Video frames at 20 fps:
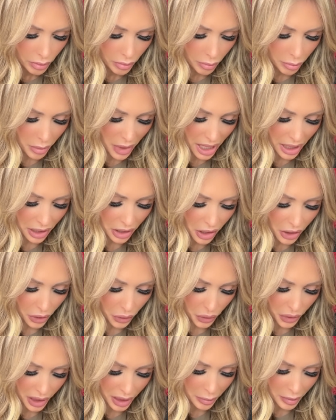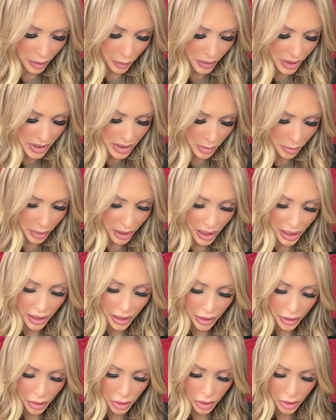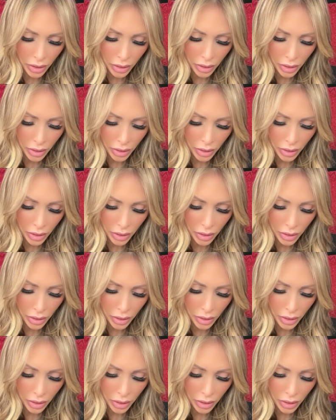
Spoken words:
made an agreement with somebody here